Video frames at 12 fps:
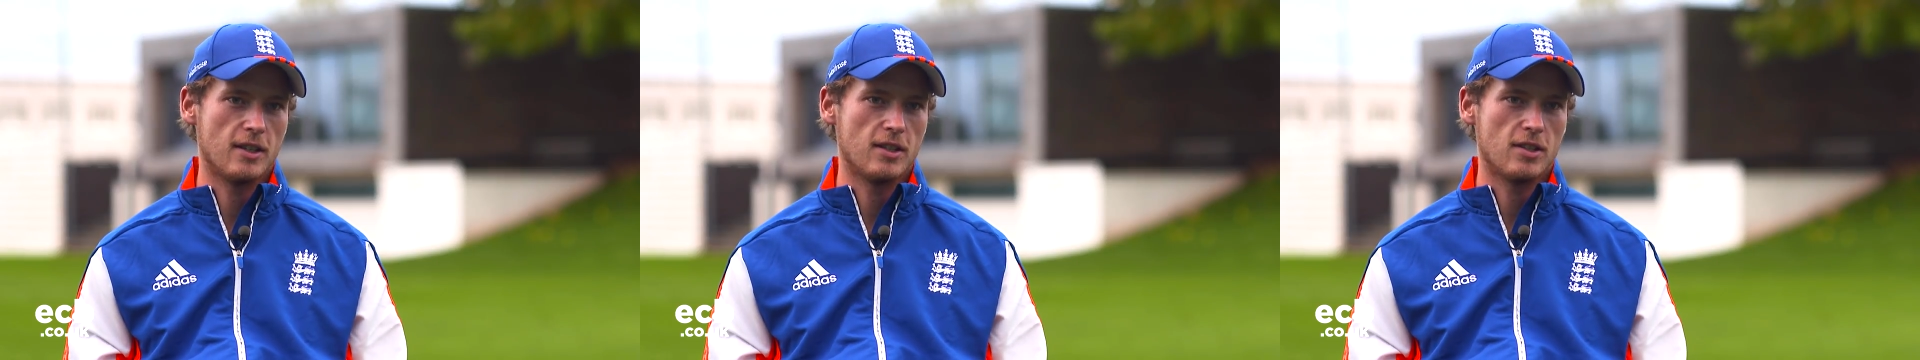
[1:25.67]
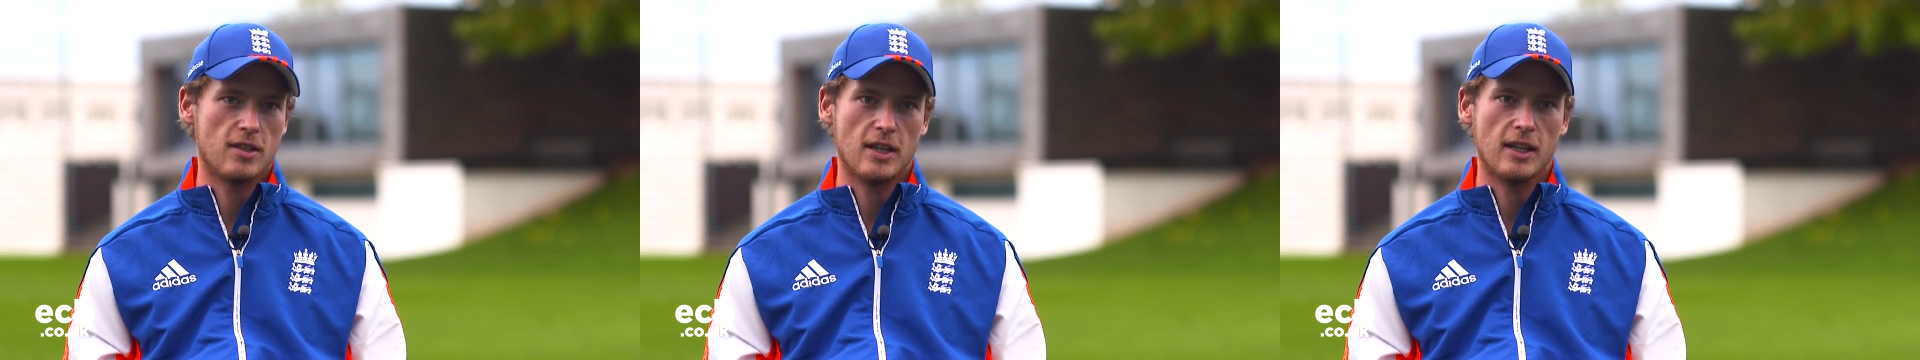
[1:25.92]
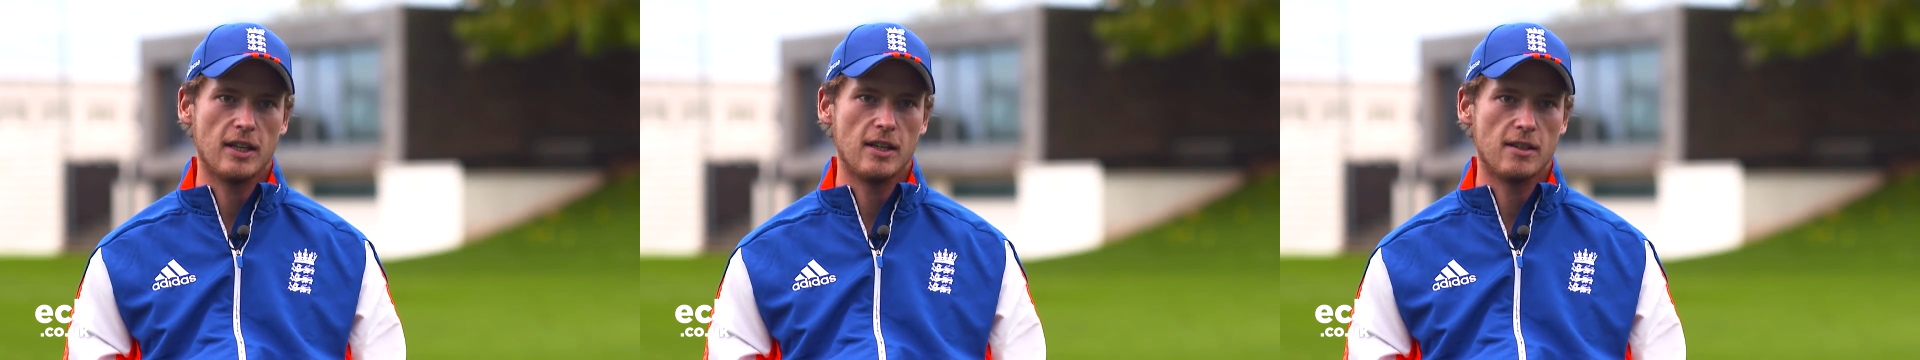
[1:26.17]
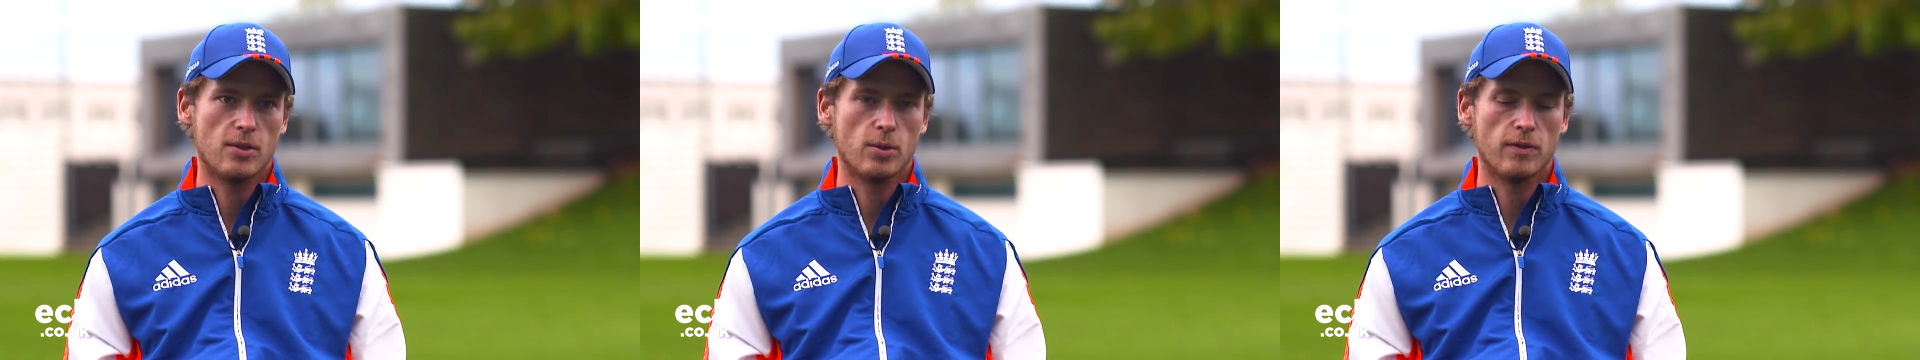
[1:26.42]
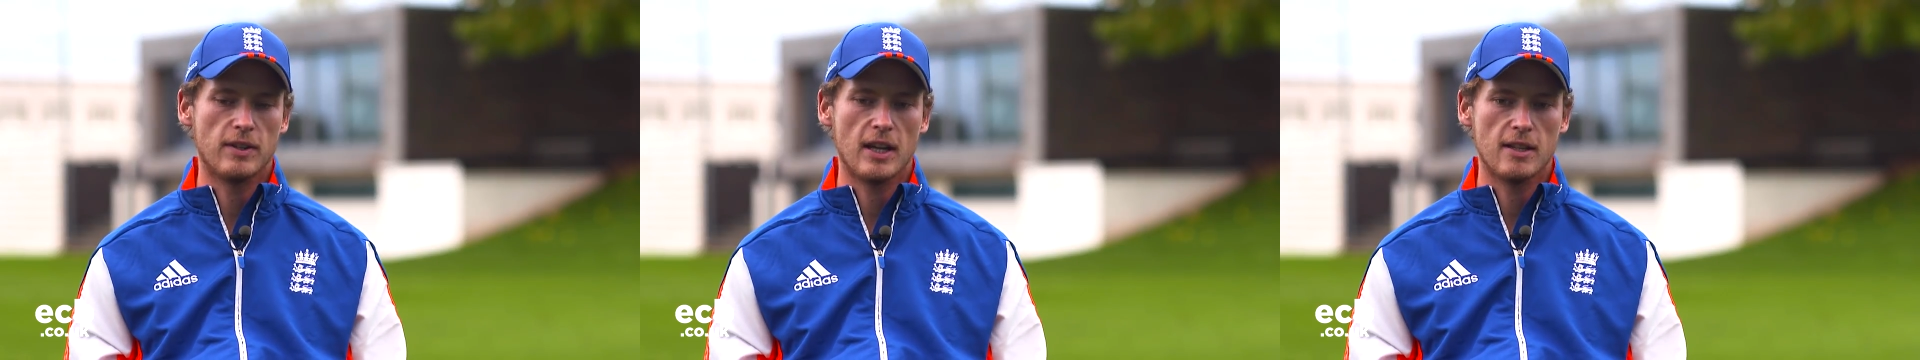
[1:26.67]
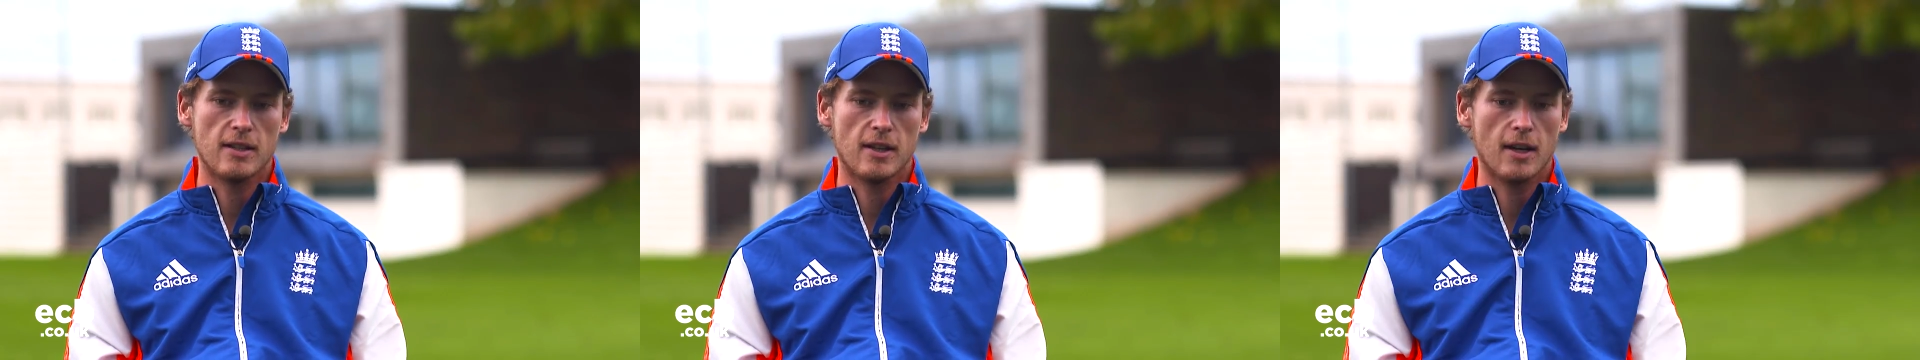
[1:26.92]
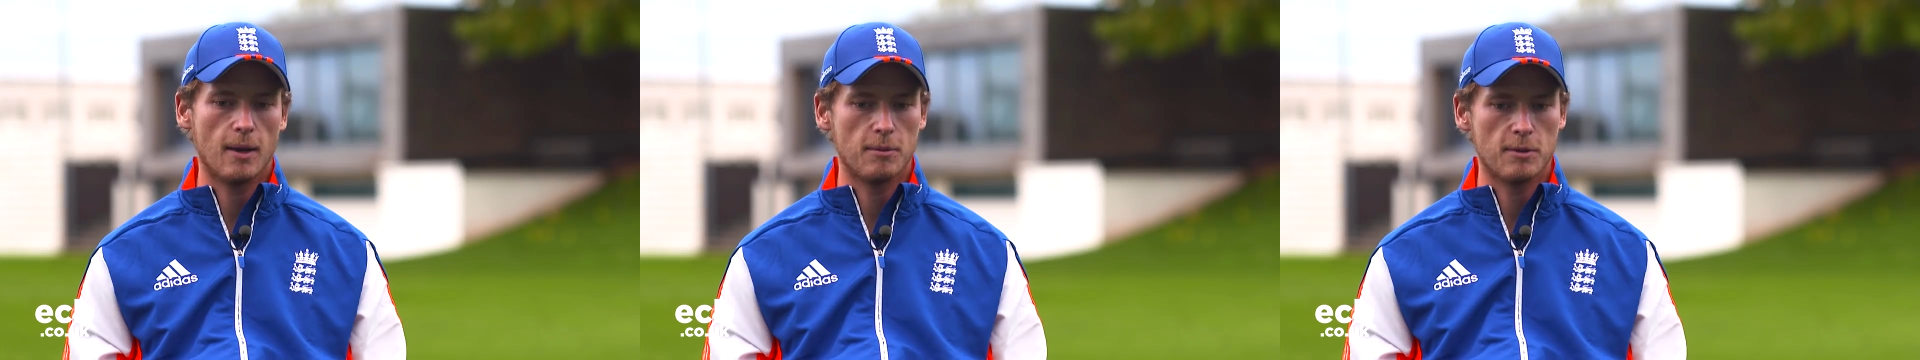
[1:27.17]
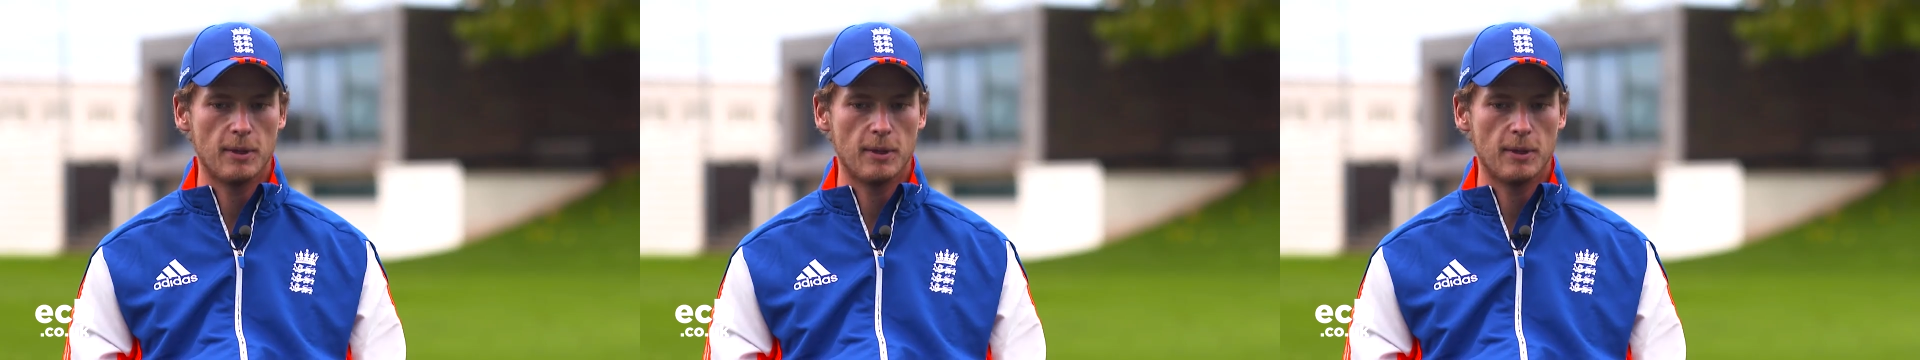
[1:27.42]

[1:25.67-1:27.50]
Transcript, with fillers: I just take each sort of day as it comes.